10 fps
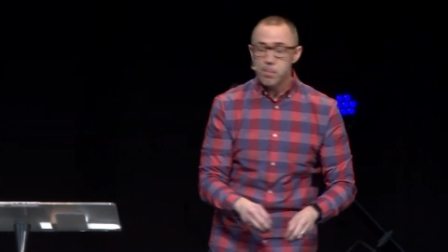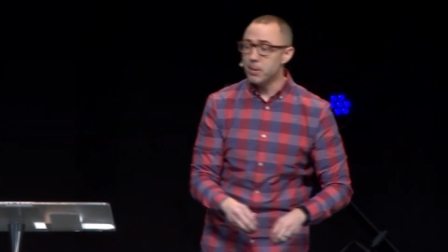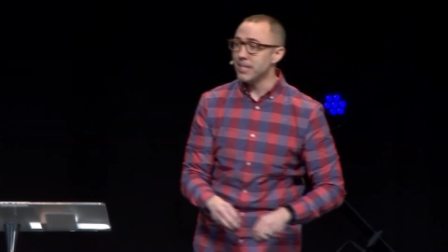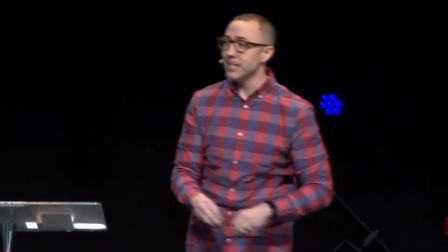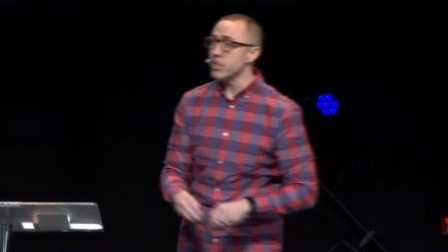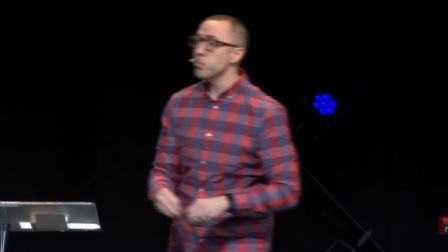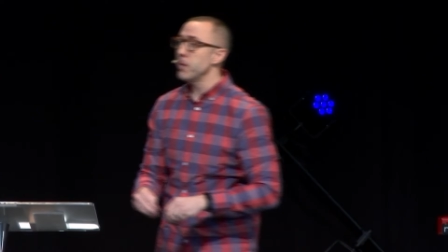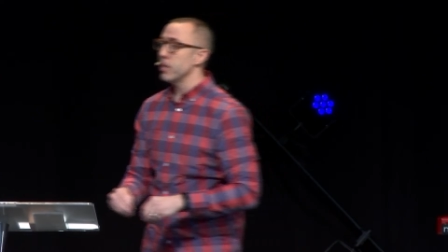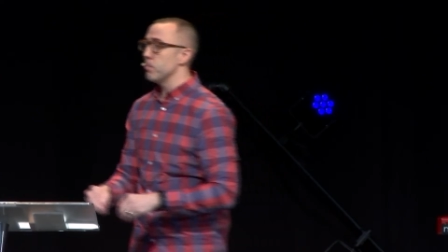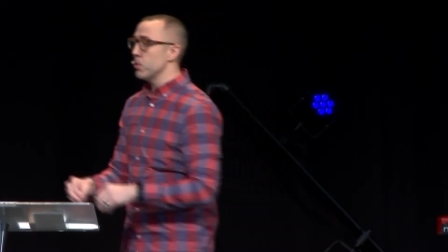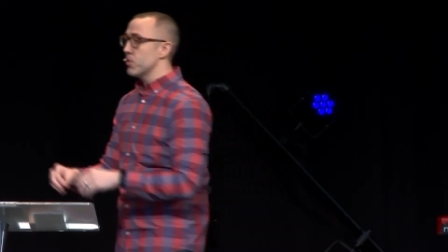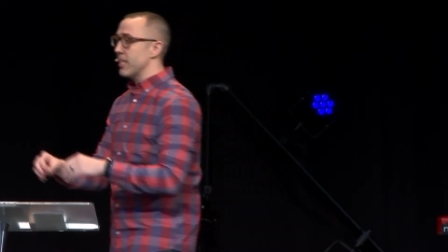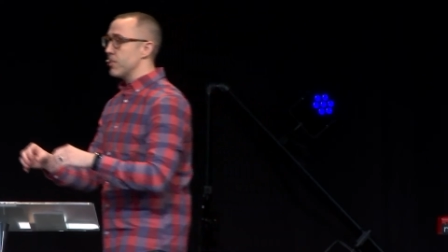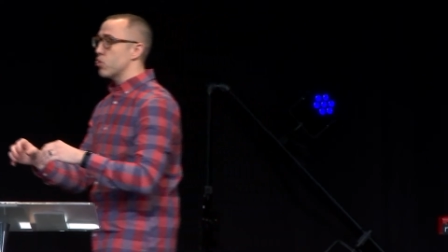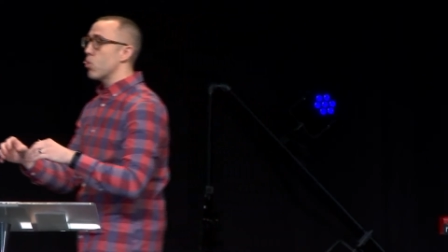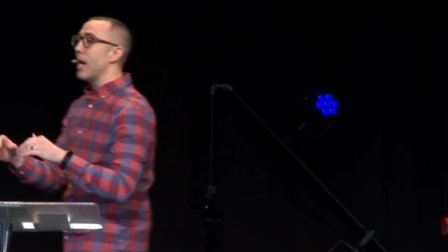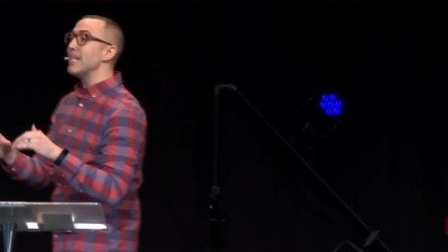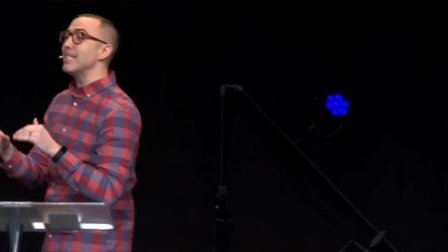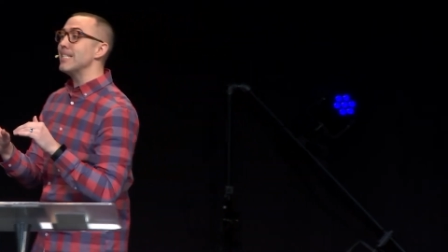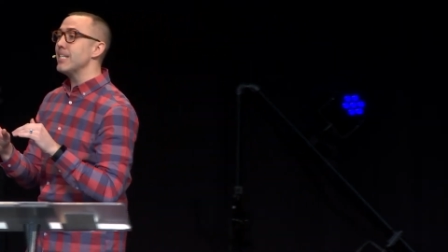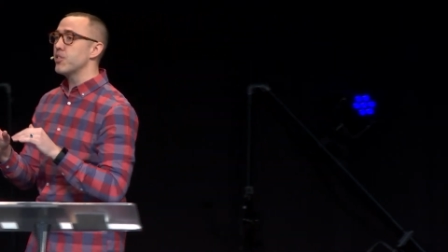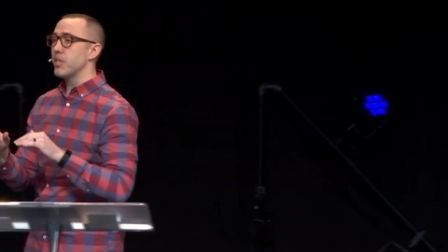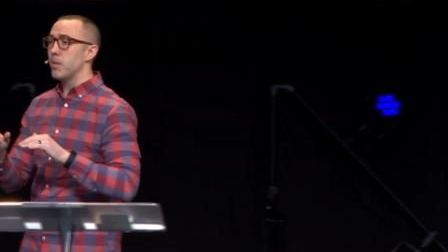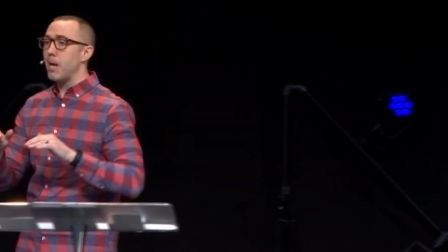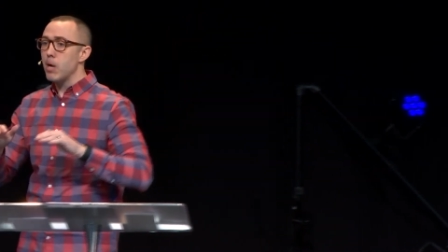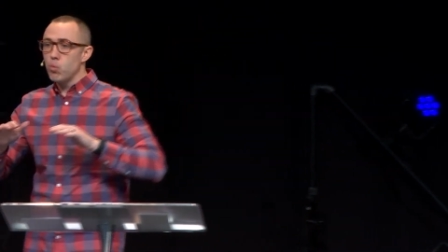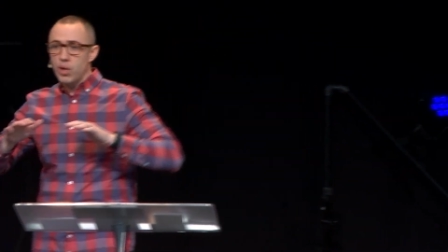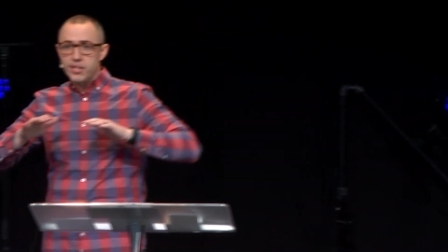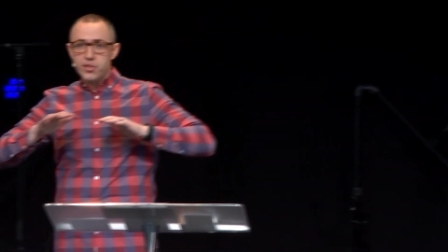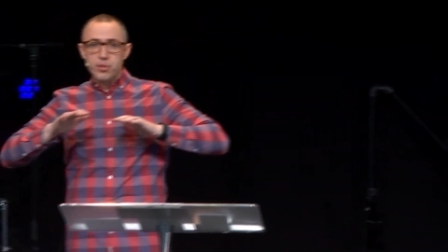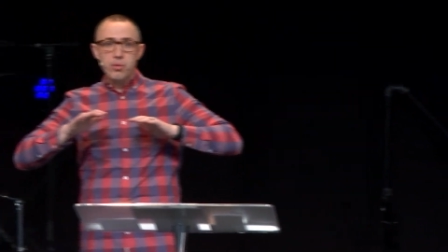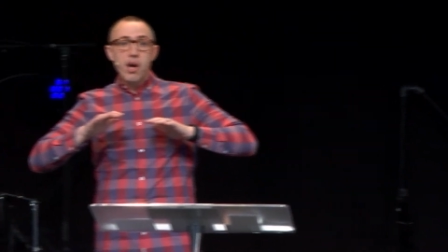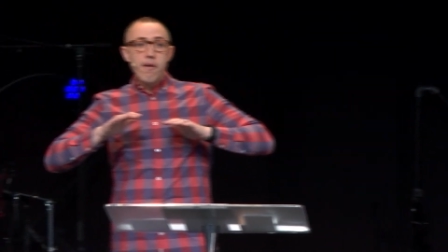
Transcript: but in these parables, he's trying to teach them, I want it to